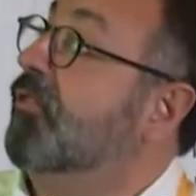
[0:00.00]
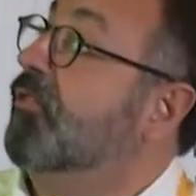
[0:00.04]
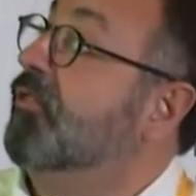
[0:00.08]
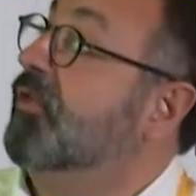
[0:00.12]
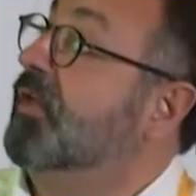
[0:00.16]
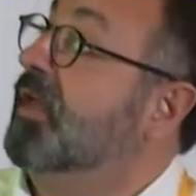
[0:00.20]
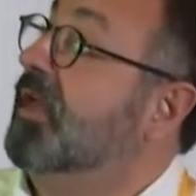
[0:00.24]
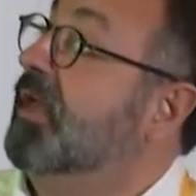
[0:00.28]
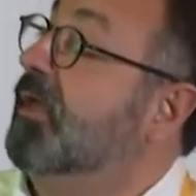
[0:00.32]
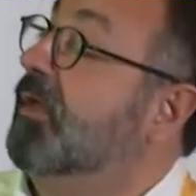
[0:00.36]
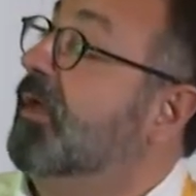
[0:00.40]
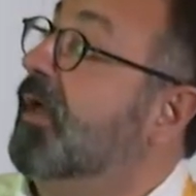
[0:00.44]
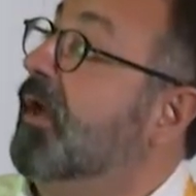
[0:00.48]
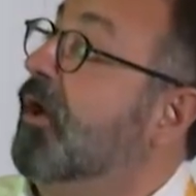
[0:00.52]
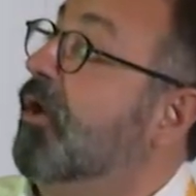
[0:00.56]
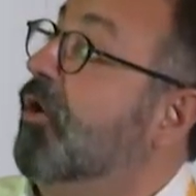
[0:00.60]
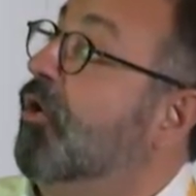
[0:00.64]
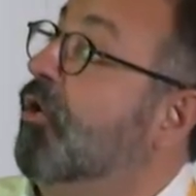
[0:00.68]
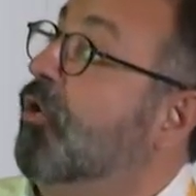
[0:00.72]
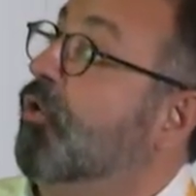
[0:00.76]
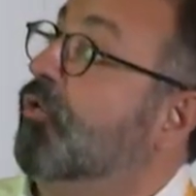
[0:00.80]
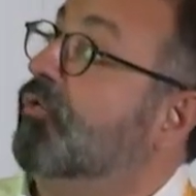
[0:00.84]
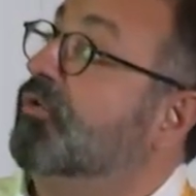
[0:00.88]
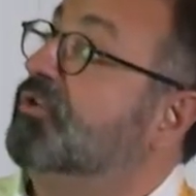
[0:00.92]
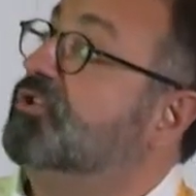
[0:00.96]
the
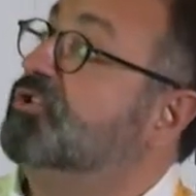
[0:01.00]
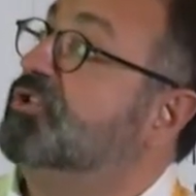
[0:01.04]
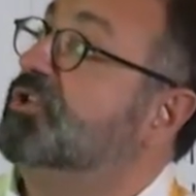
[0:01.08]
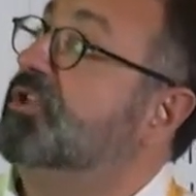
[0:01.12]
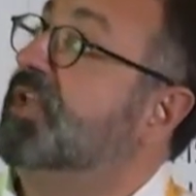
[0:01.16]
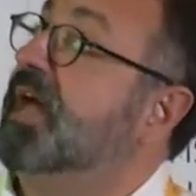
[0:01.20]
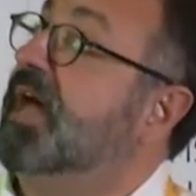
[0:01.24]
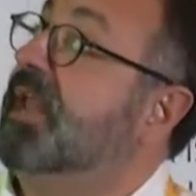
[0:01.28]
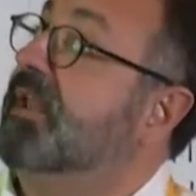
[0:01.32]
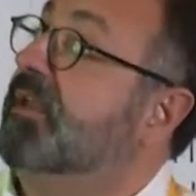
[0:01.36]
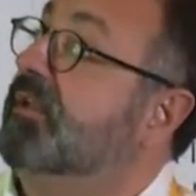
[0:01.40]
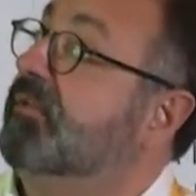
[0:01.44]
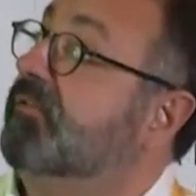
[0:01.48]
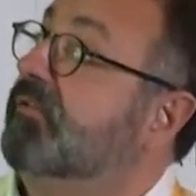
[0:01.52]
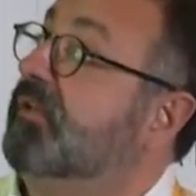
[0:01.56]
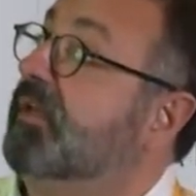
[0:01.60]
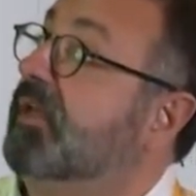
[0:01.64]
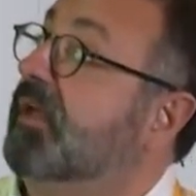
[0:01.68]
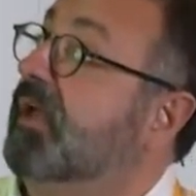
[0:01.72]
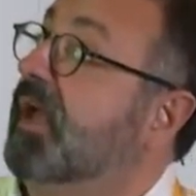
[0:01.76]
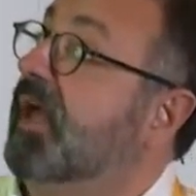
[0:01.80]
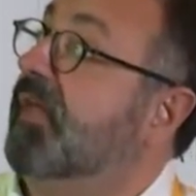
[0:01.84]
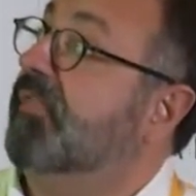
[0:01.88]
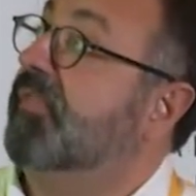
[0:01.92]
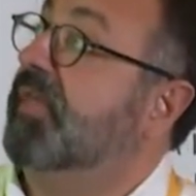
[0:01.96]

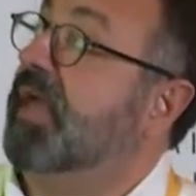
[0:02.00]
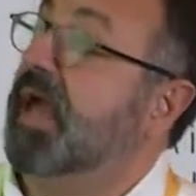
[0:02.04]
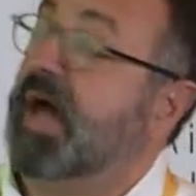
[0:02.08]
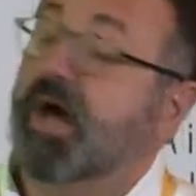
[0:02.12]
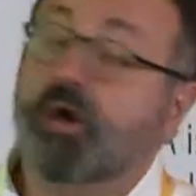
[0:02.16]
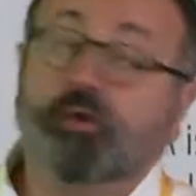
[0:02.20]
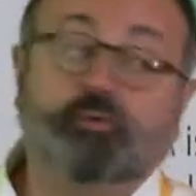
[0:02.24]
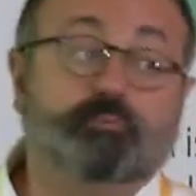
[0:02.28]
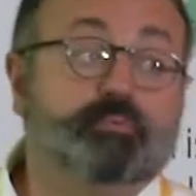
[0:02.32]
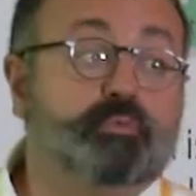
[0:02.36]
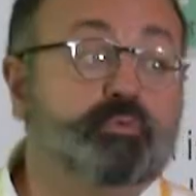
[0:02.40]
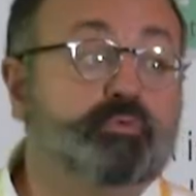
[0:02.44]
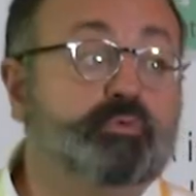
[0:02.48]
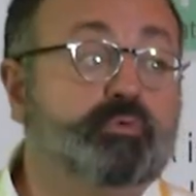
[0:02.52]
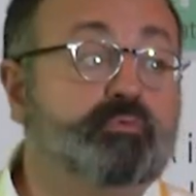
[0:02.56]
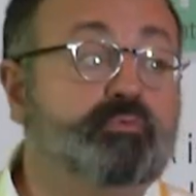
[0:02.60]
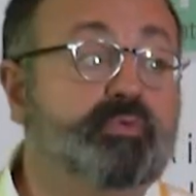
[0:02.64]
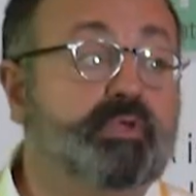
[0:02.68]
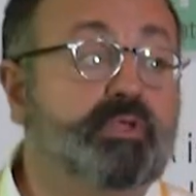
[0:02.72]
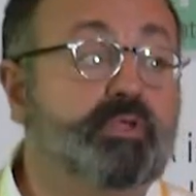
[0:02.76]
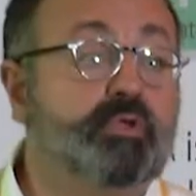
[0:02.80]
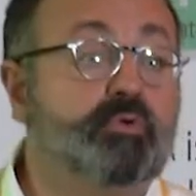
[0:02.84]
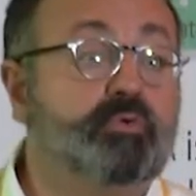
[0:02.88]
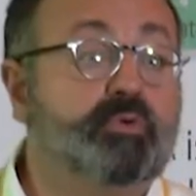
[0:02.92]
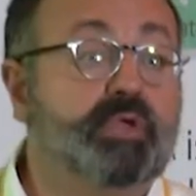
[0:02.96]
originality and the output of
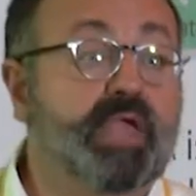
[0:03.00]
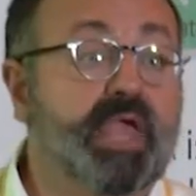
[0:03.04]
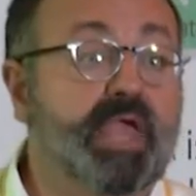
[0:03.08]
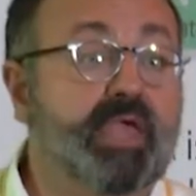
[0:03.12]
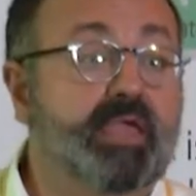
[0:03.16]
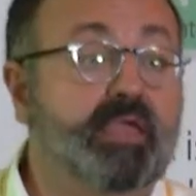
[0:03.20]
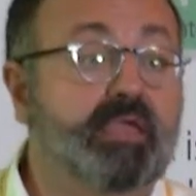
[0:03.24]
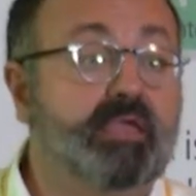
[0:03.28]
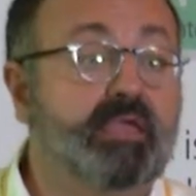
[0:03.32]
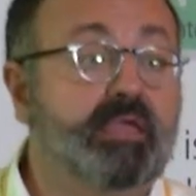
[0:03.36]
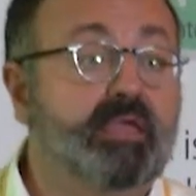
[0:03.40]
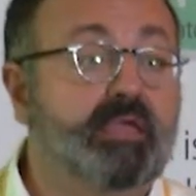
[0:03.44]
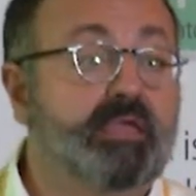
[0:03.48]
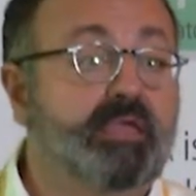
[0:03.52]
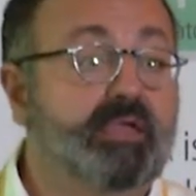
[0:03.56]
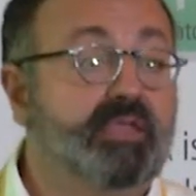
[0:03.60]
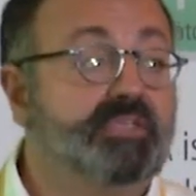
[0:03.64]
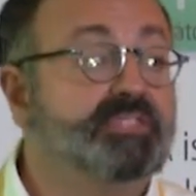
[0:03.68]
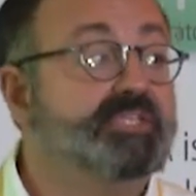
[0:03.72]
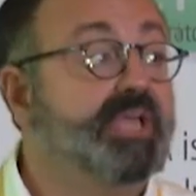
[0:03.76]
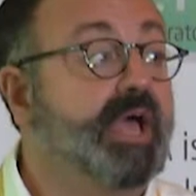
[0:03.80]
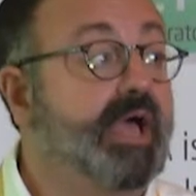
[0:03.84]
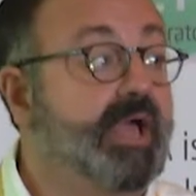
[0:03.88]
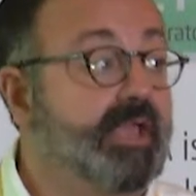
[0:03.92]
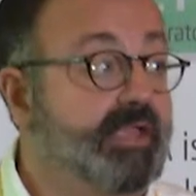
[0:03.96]
the UK
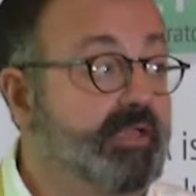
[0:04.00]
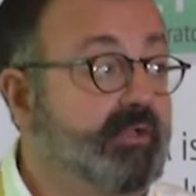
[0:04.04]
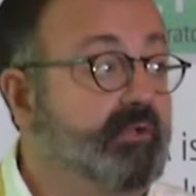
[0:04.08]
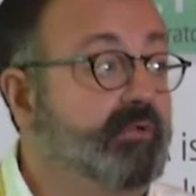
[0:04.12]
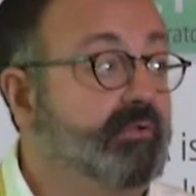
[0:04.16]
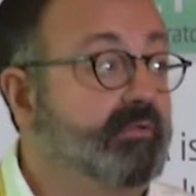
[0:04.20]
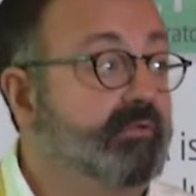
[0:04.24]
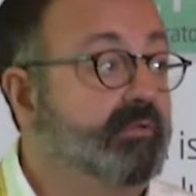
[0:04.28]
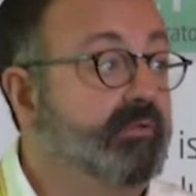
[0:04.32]
is higher.